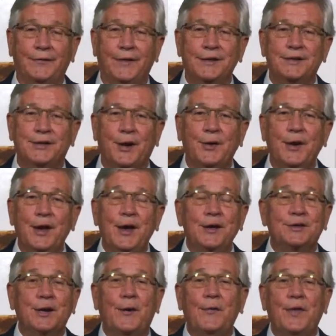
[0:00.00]
And so
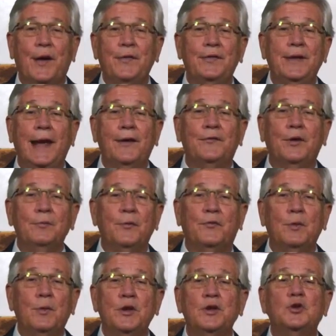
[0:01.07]
now for
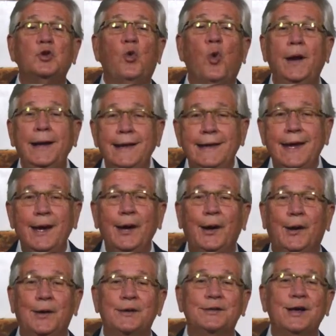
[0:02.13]
more than 20
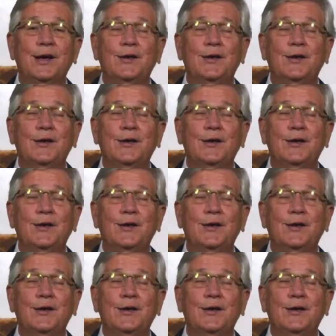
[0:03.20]
years,